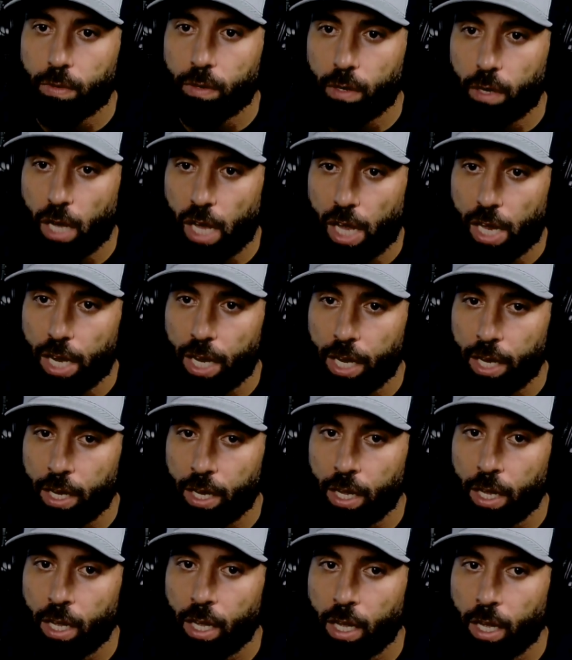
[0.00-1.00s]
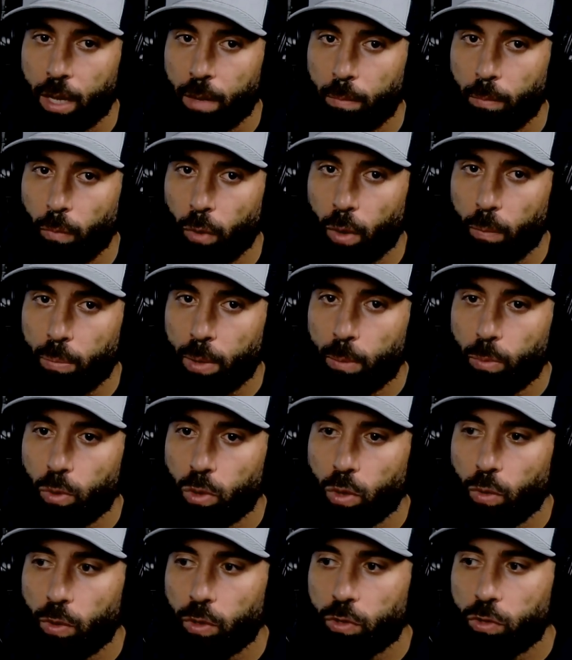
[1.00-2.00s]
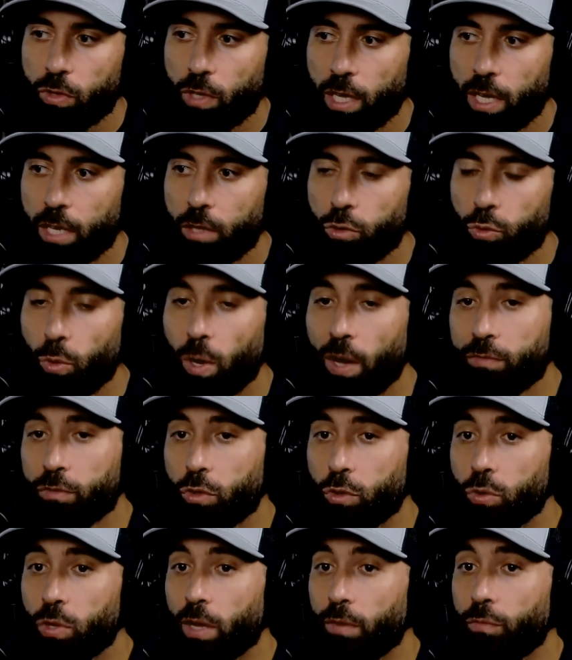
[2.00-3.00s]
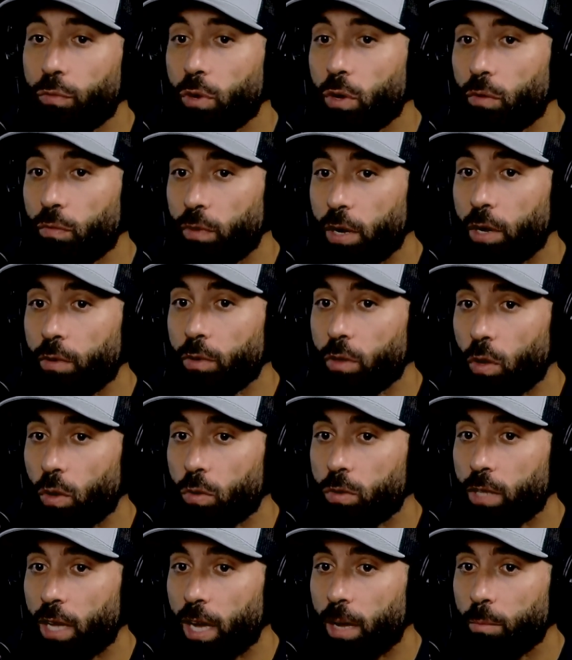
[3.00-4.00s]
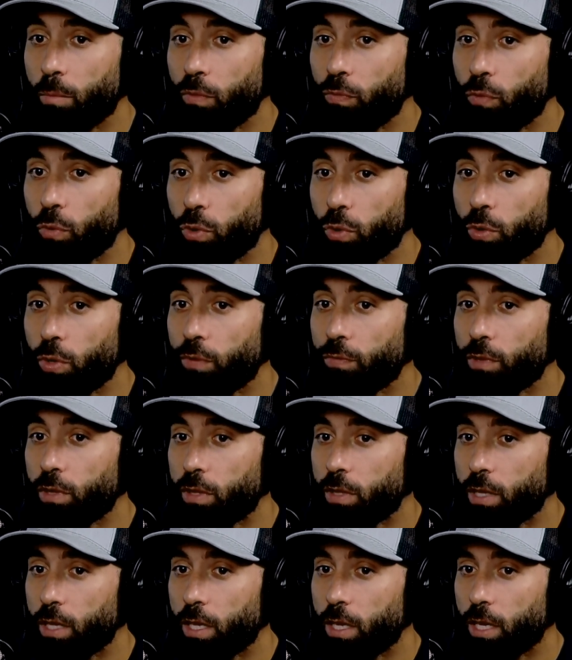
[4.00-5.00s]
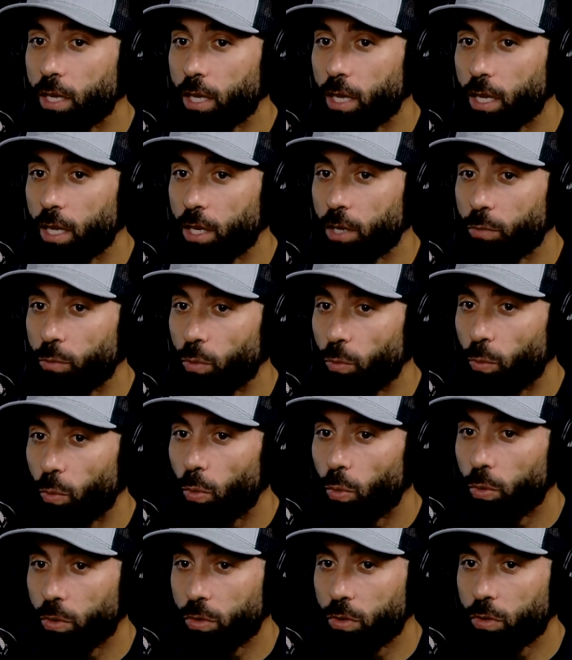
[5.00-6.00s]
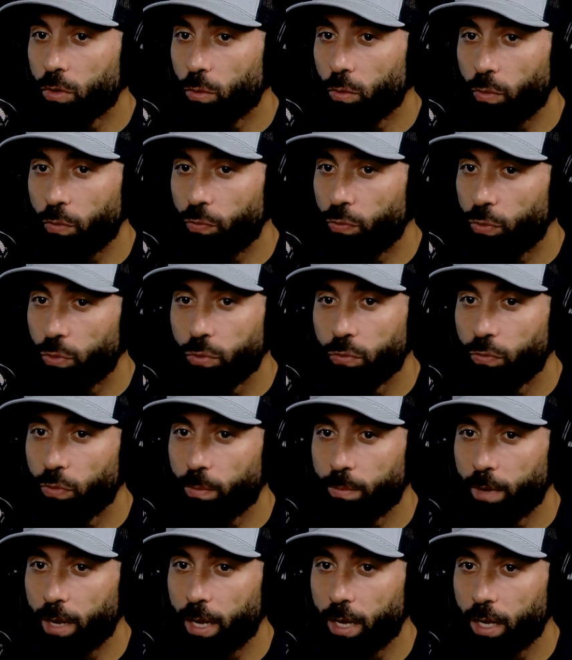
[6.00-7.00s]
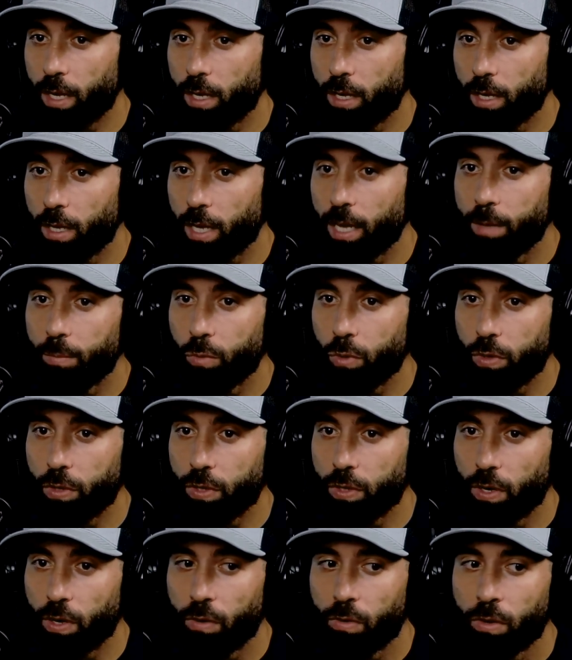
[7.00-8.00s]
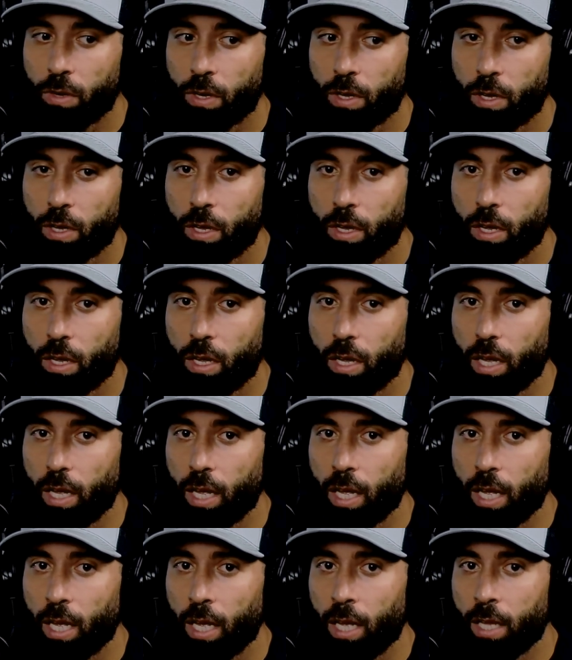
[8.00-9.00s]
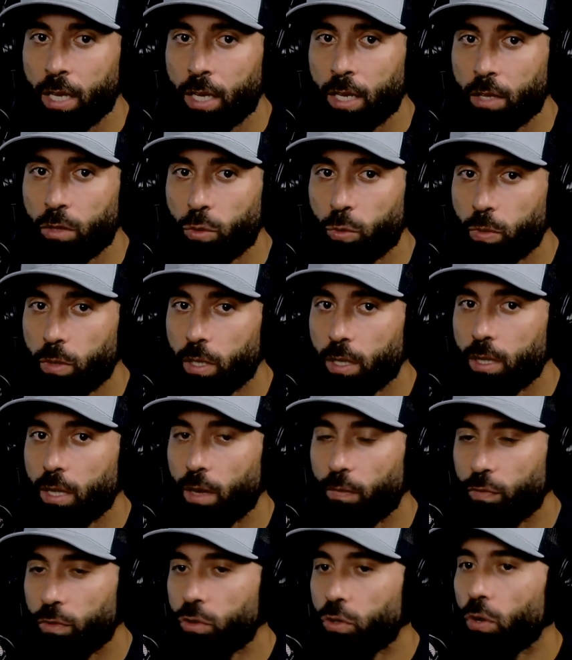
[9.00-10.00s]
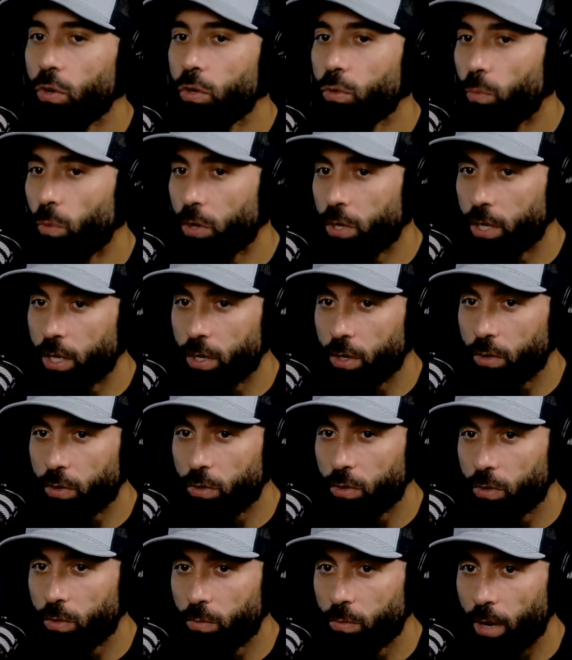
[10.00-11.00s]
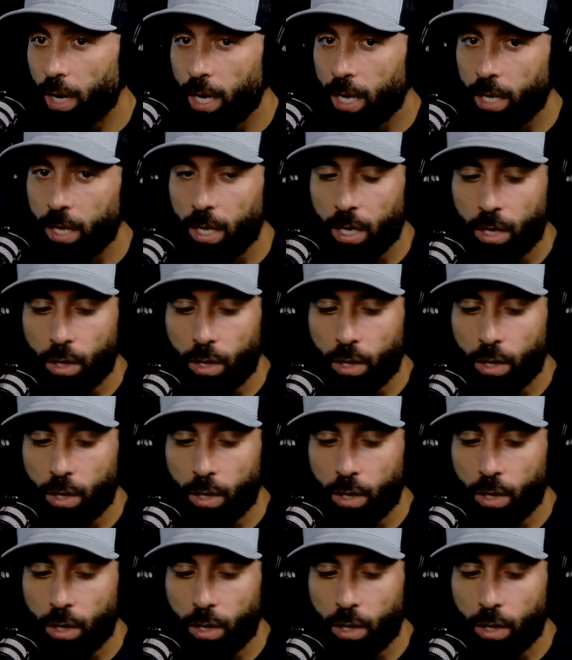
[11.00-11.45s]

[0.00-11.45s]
And what people don't understand is you have to do that for a very long time before you even see any rewards or fruit from that labor, And you did that for 31 years, right?